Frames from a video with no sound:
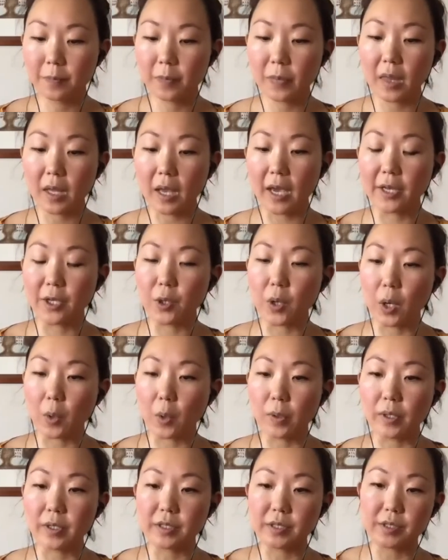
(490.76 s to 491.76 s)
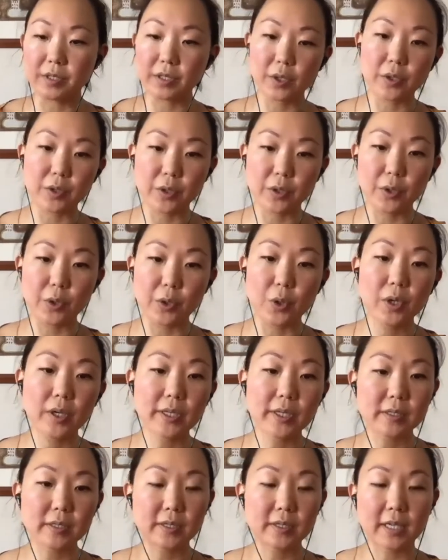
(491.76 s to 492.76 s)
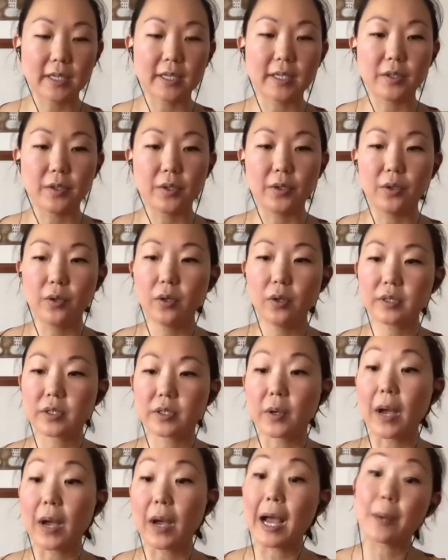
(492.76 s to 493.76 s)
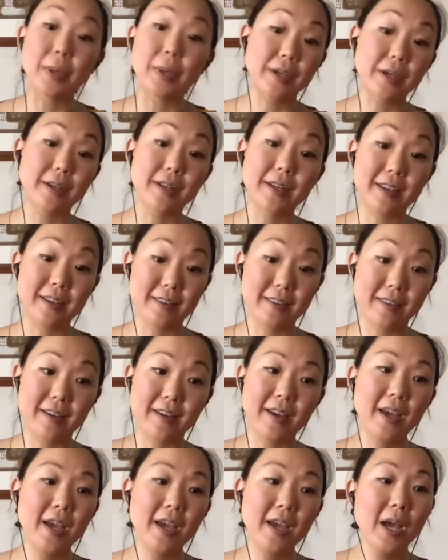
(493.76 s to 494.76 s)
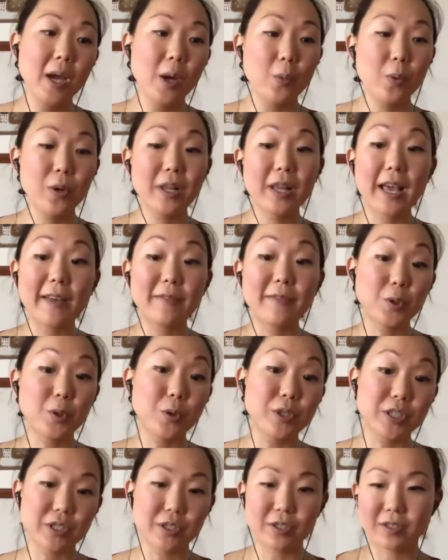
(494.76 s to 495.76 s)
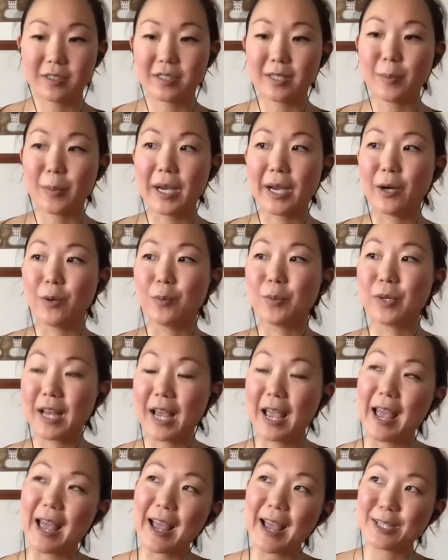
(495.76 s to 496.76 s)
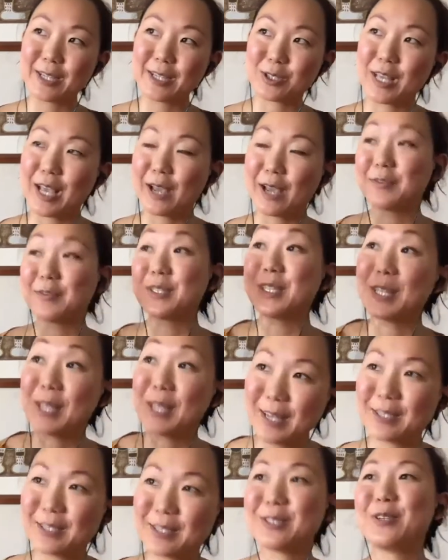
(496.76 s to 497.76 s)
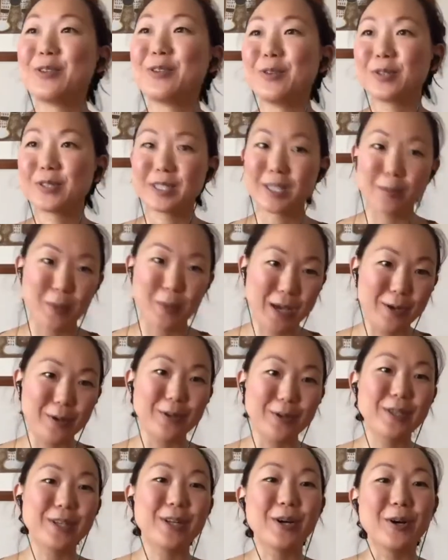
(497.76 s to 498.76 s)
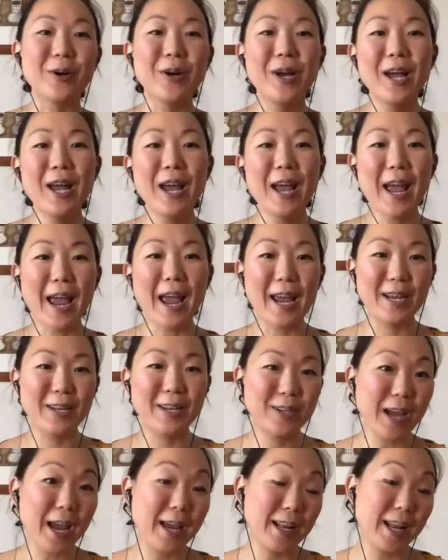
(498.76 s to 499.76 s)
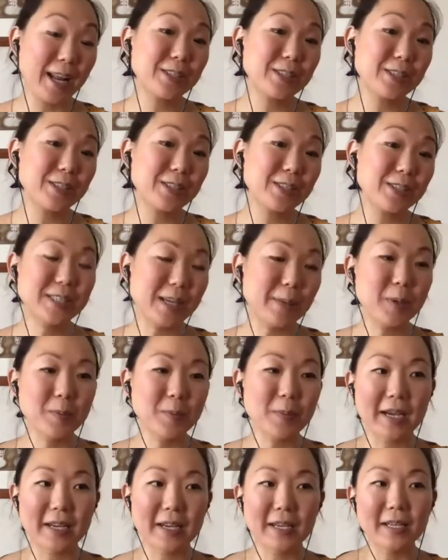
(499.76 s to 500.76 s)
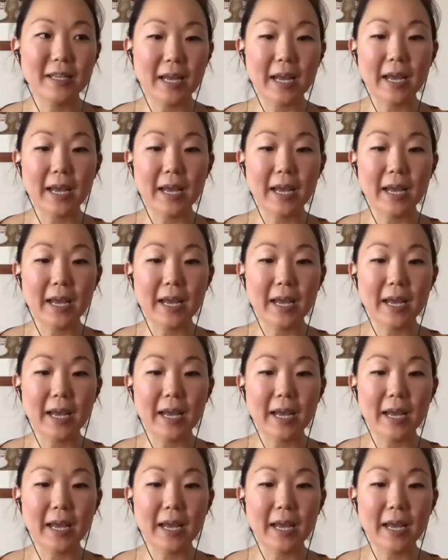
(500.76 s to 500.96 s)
I knew I wanted to go to New York and study in New York. So how am I going to get there? Well, I have to audition somehow, but I actually have to get to New York somehow, you know, and actually stepping back and,